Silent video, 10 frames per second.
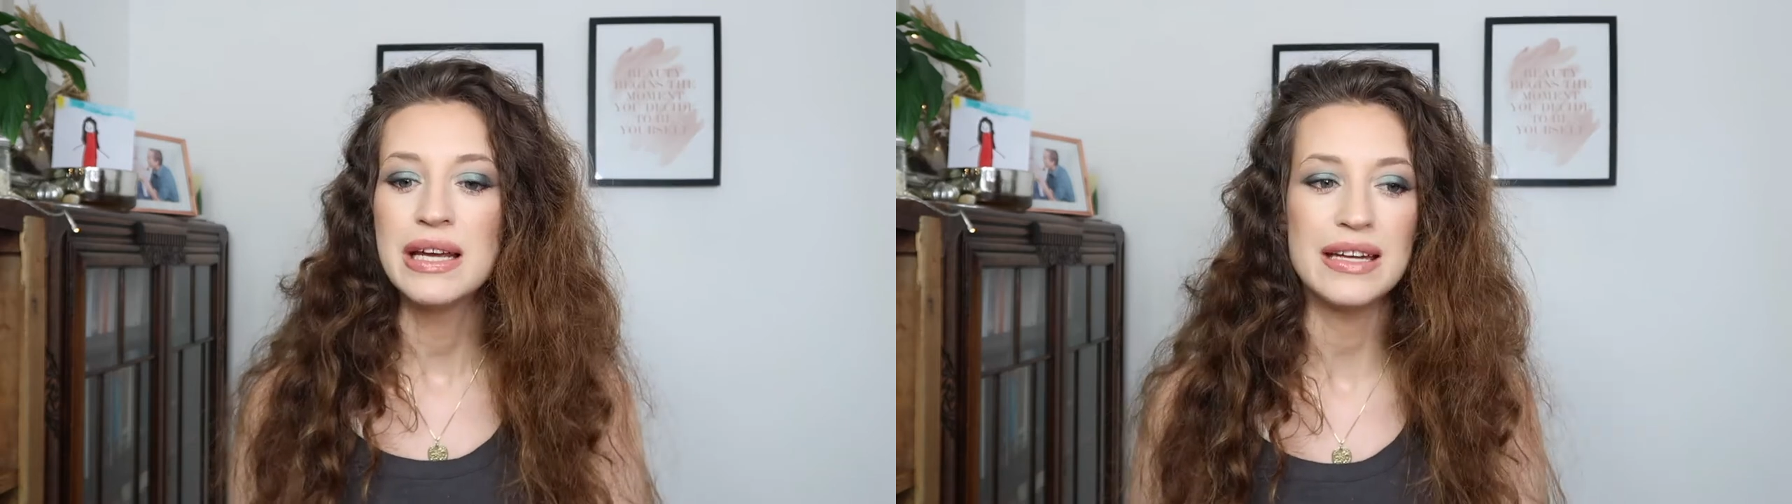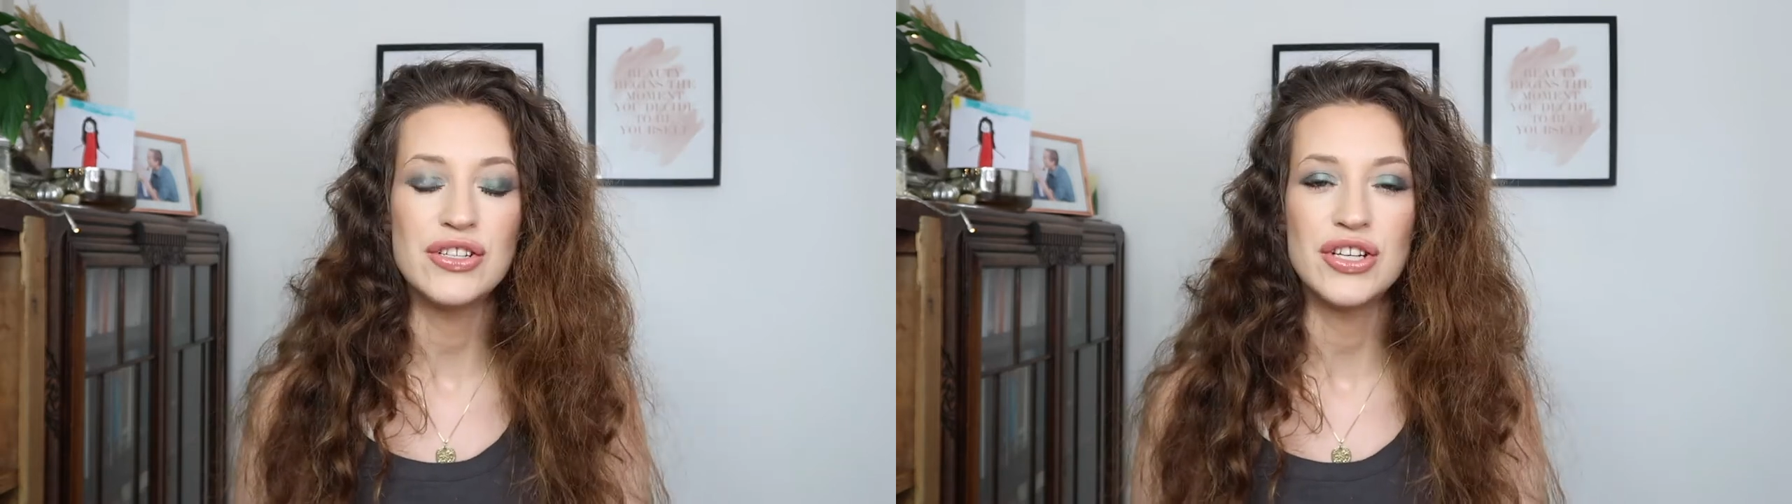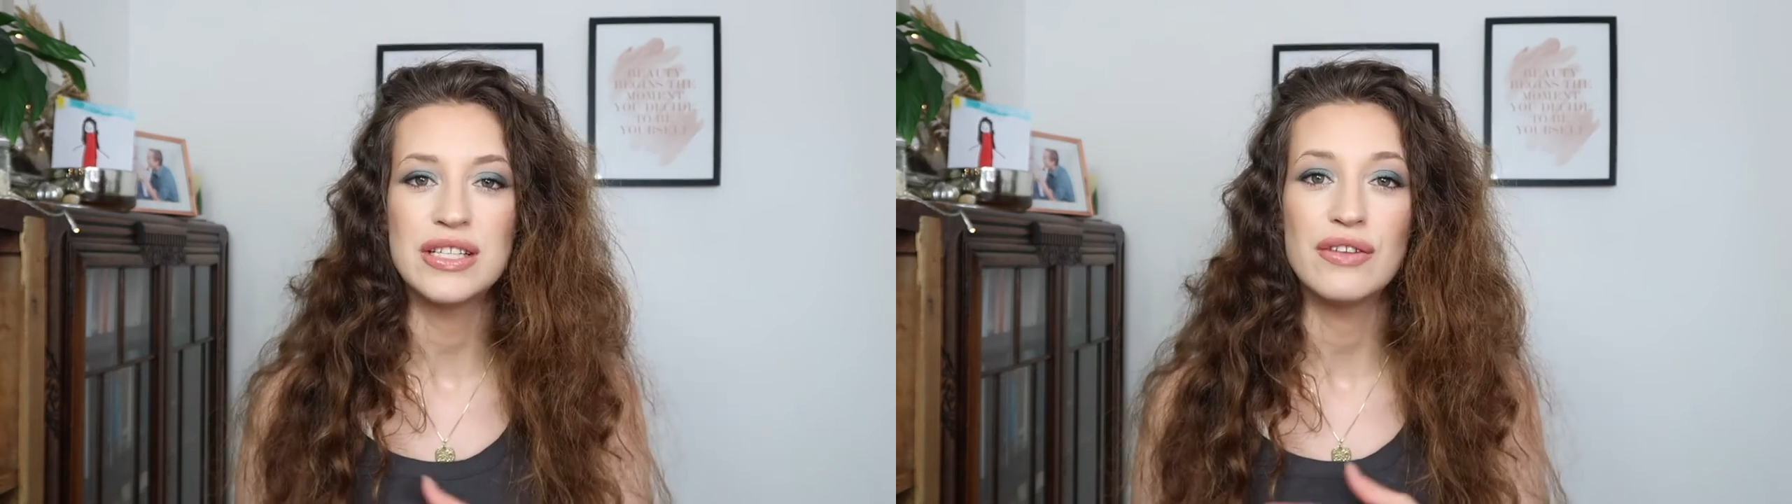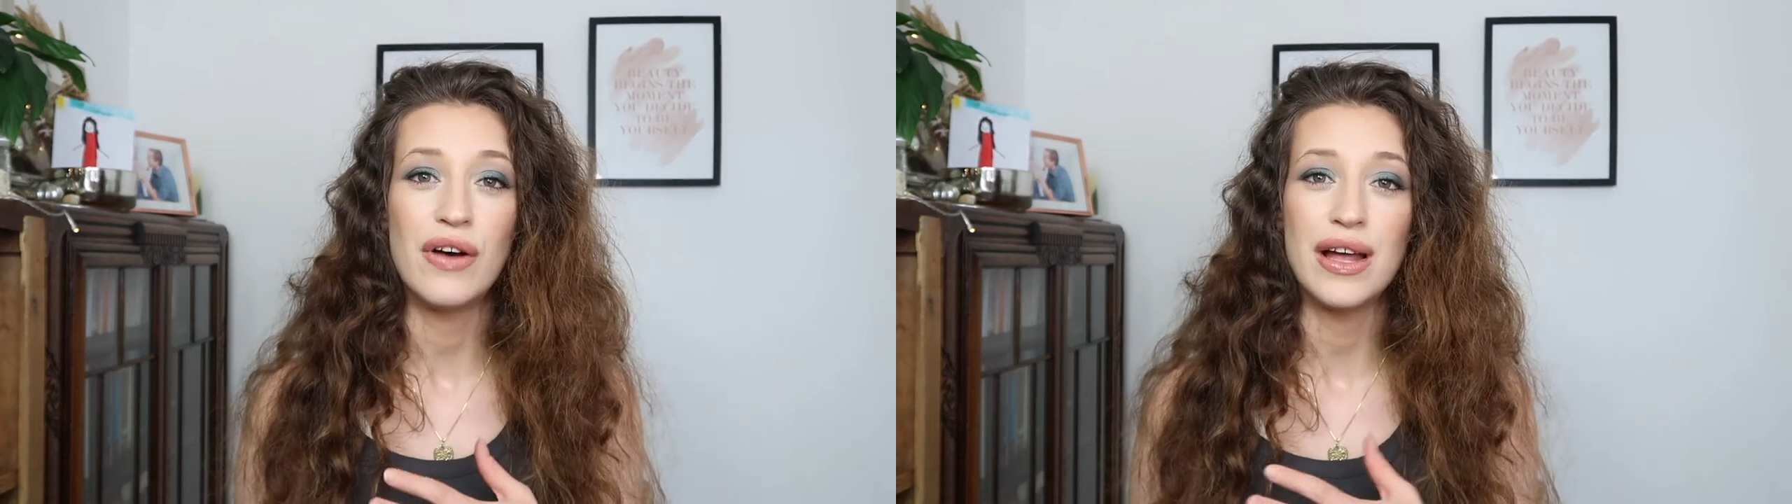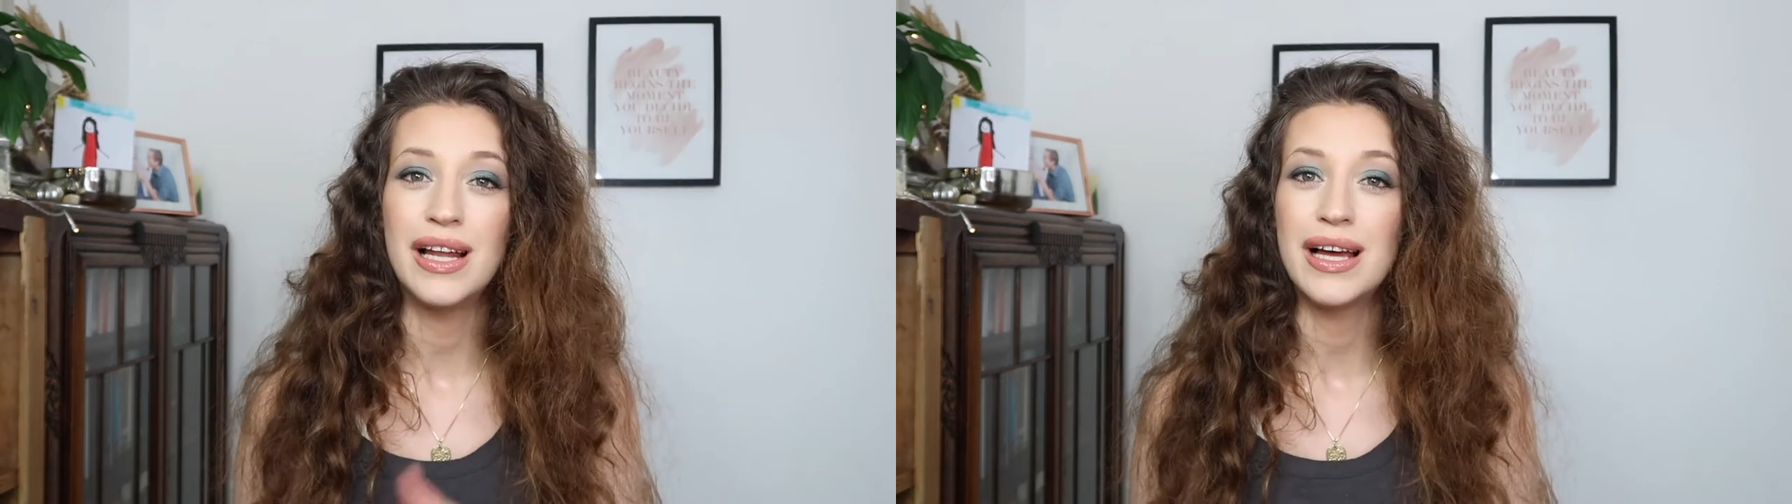It's just the
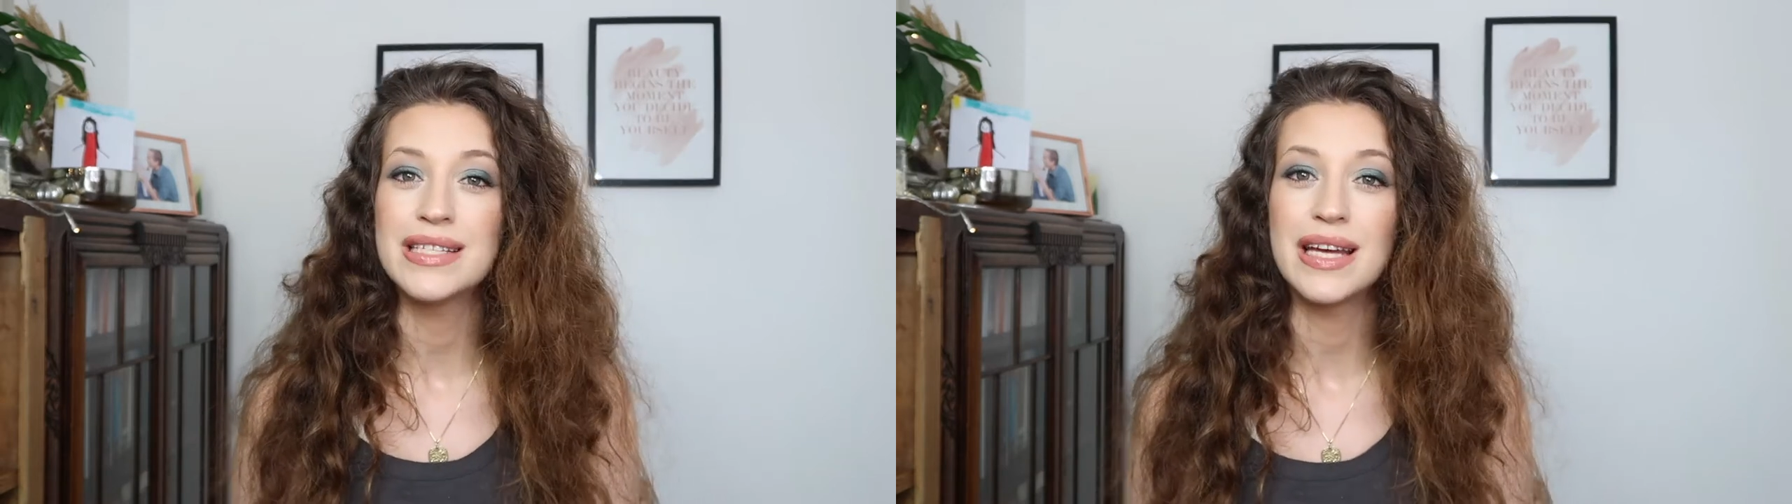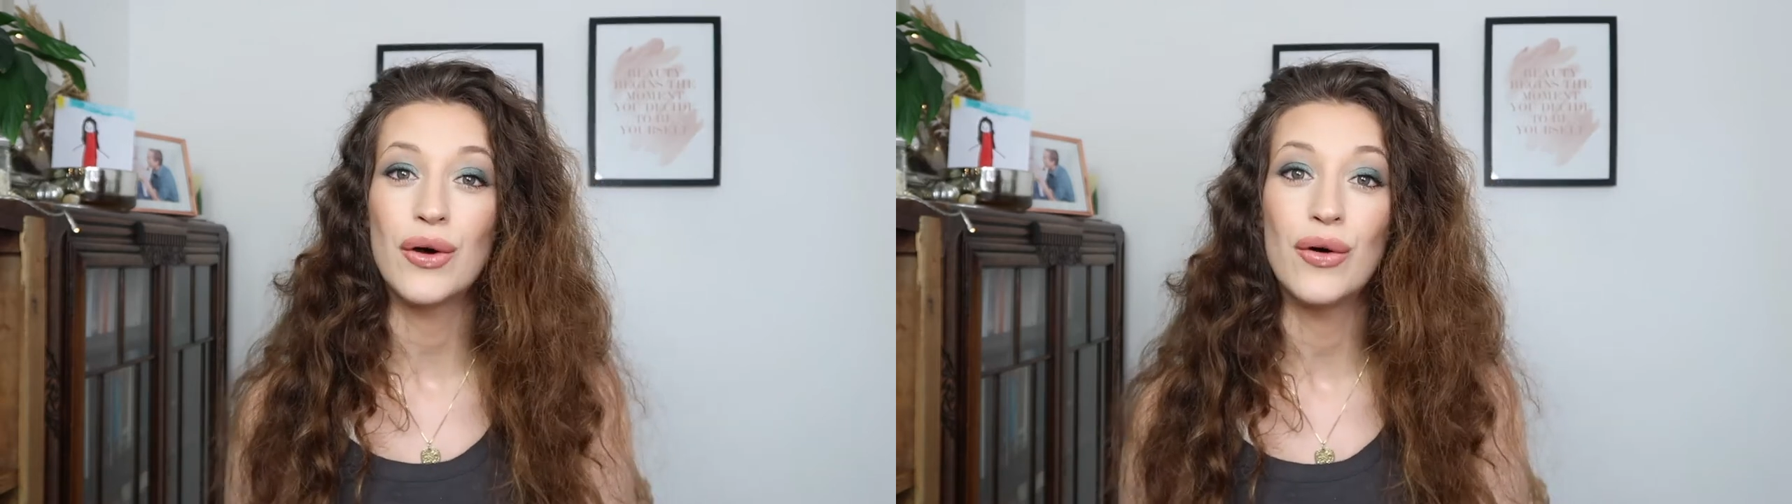finalizing